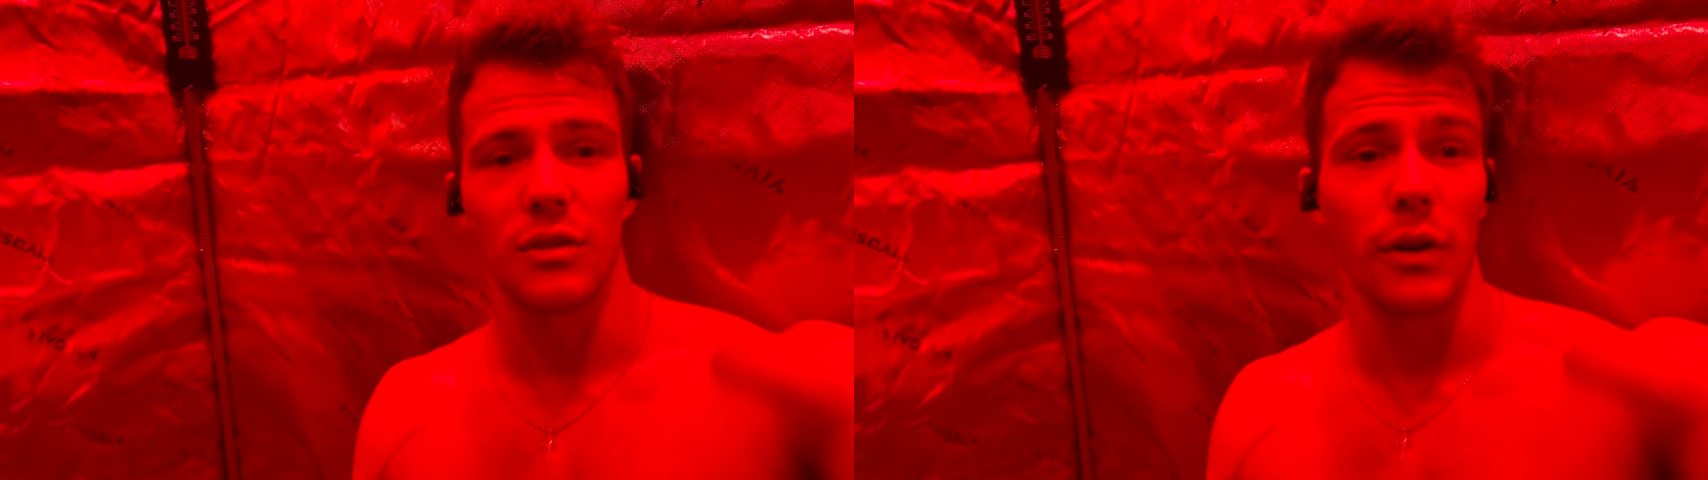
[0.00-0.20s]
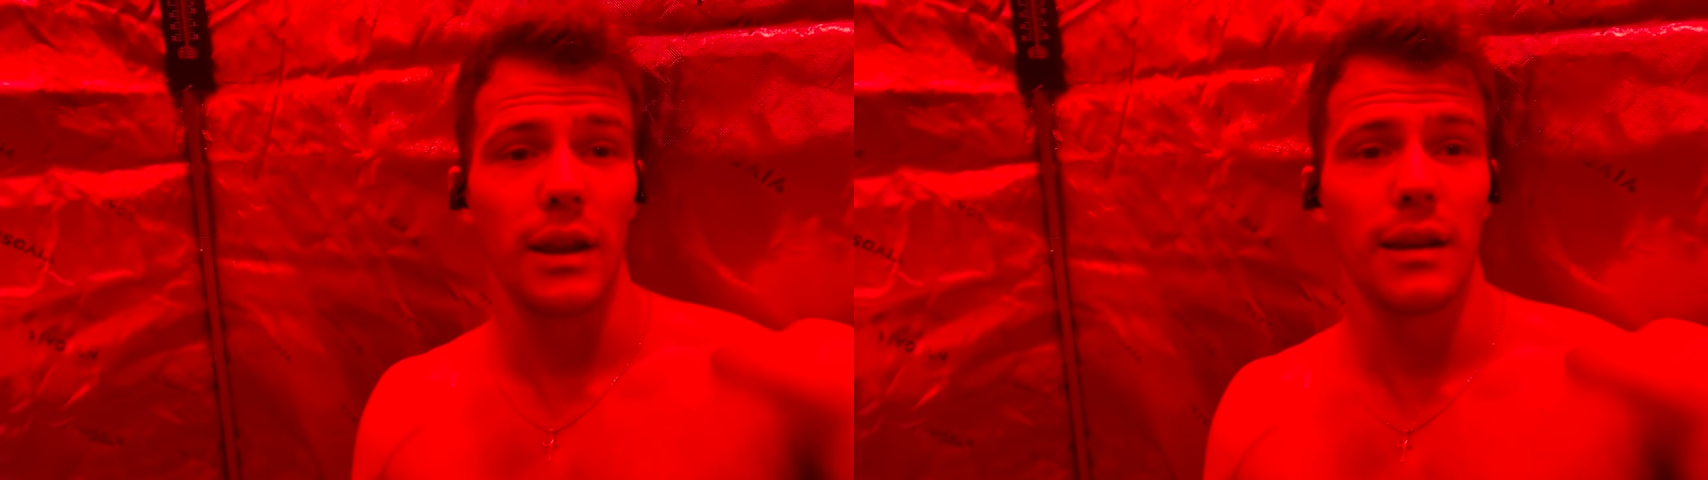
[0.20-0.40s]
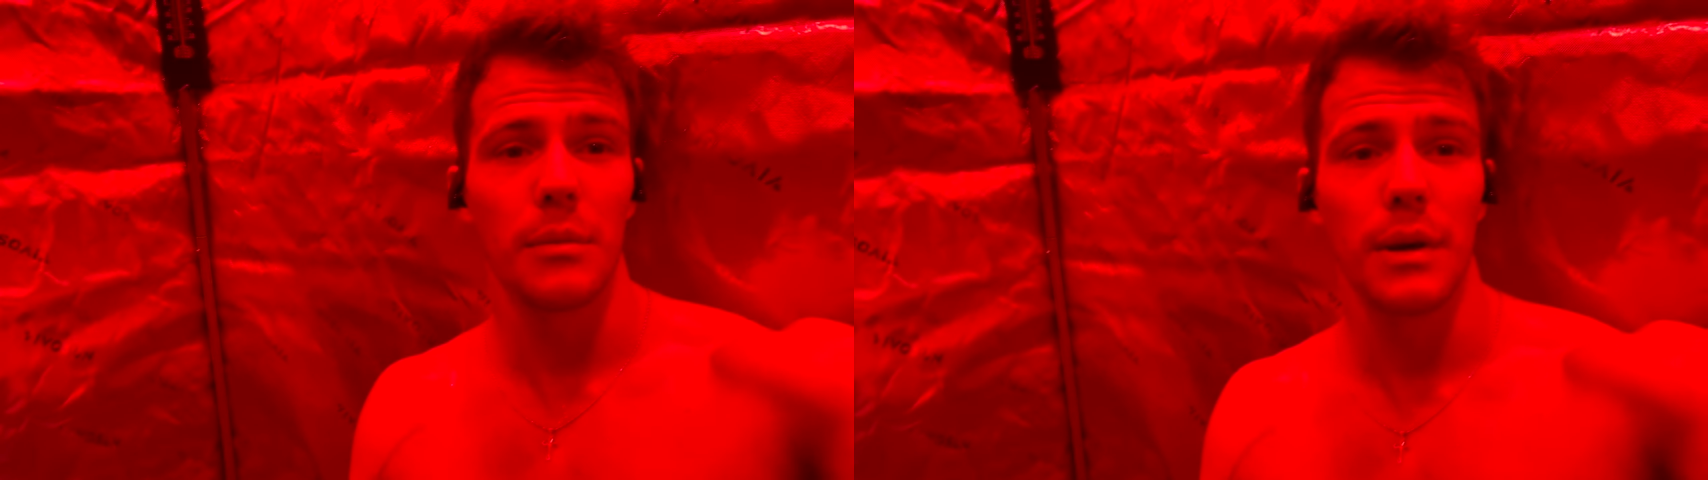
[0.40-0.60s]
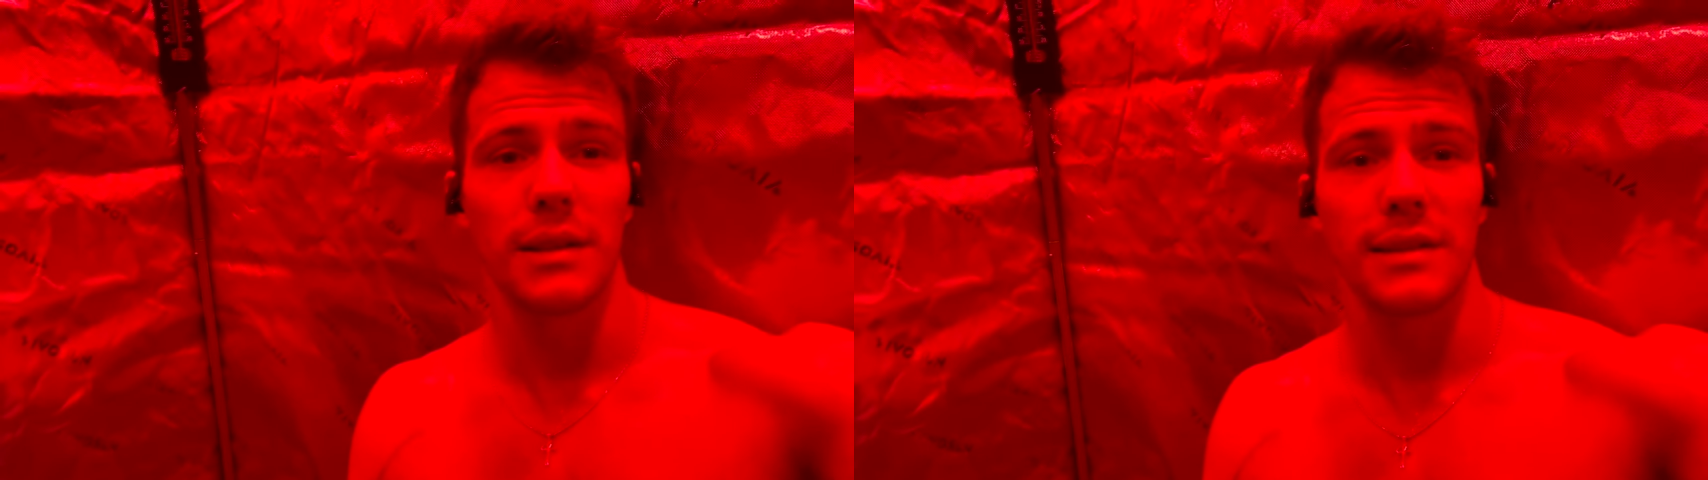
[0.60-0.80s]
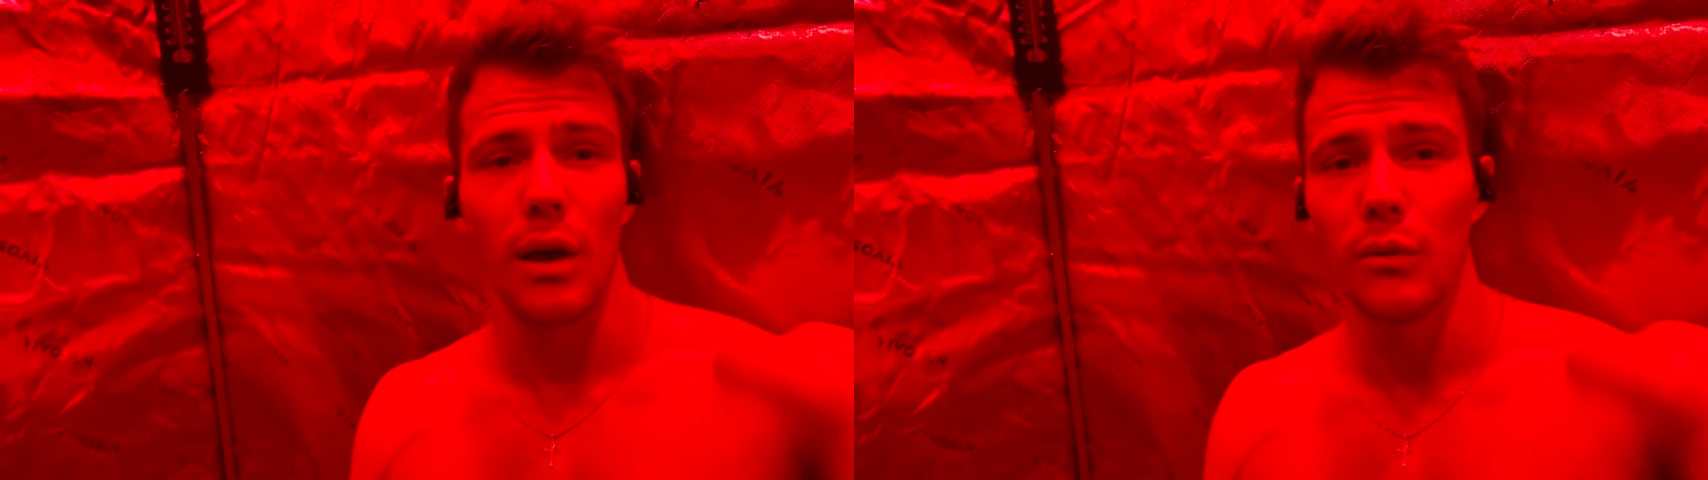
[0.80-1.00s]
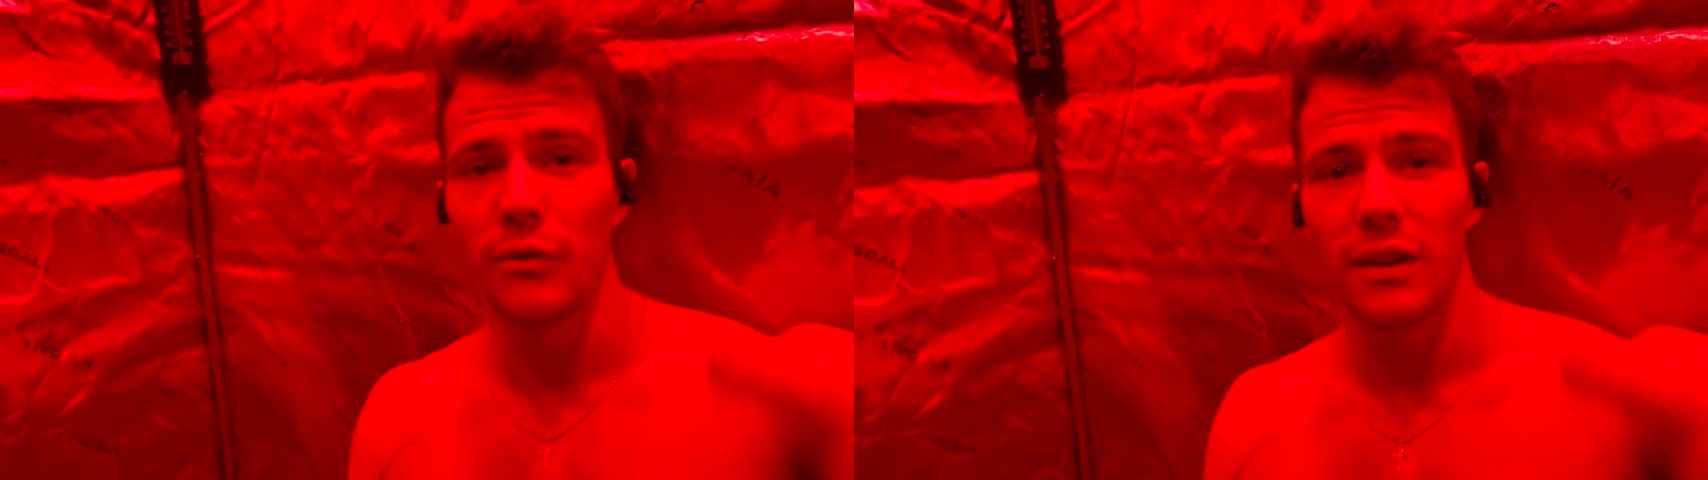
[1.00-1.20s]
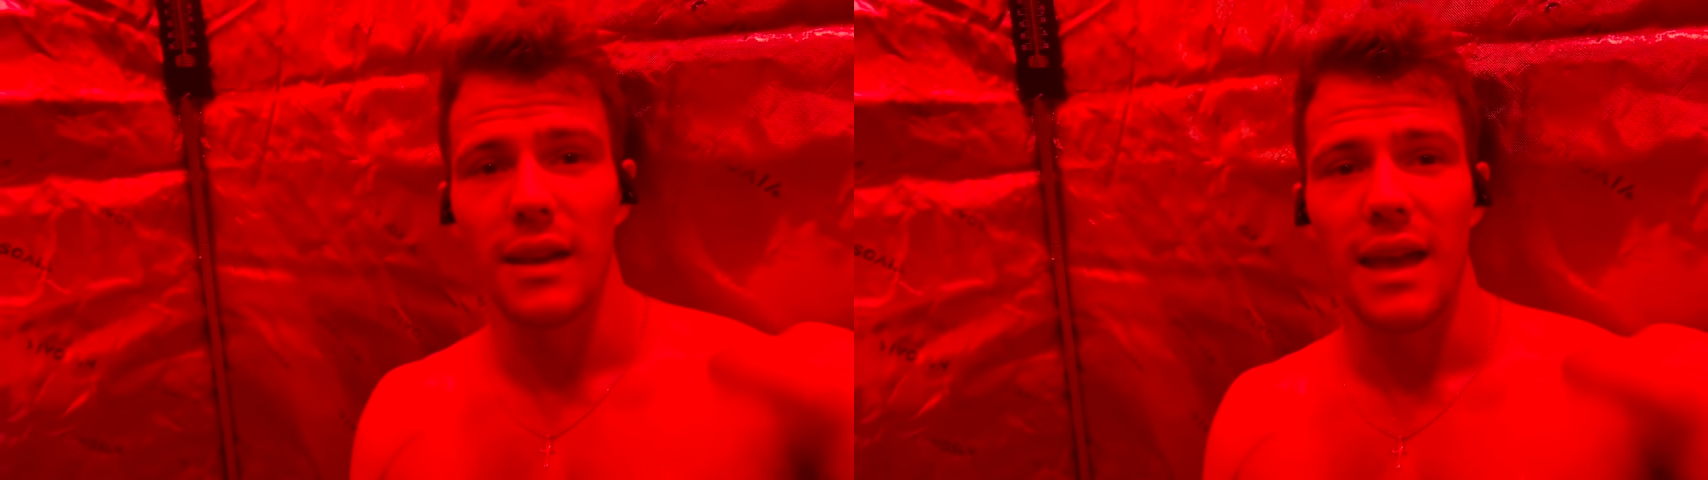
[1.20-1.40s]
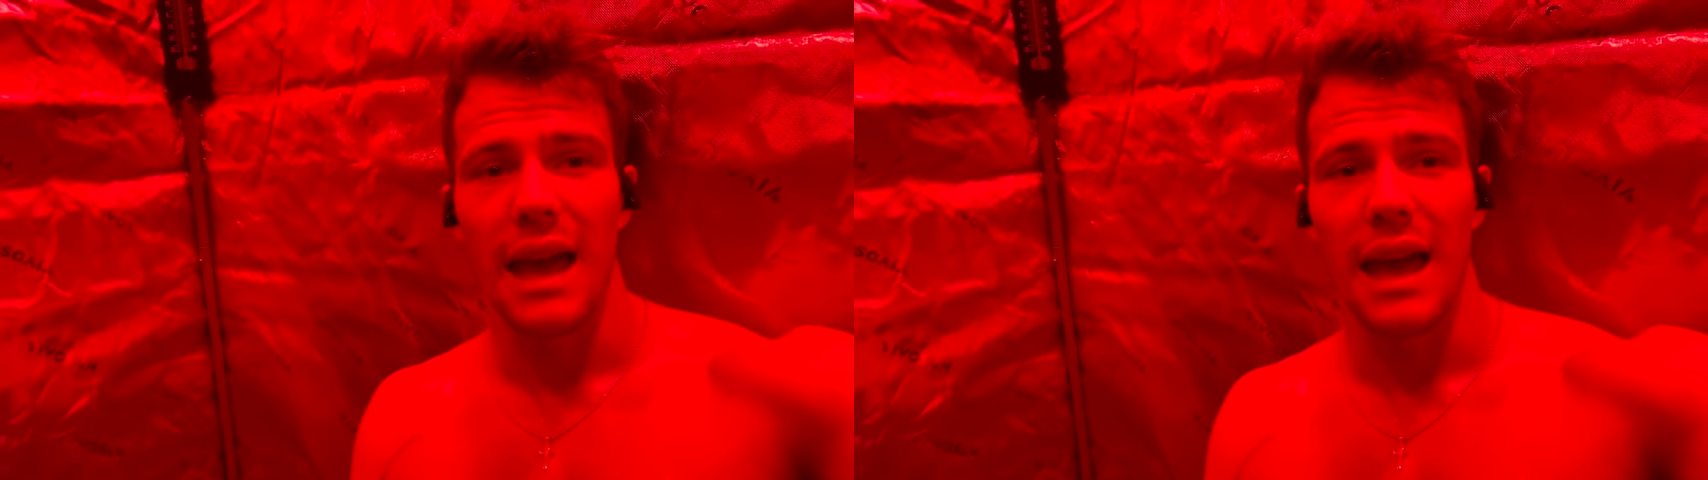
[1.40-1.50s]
created it myself.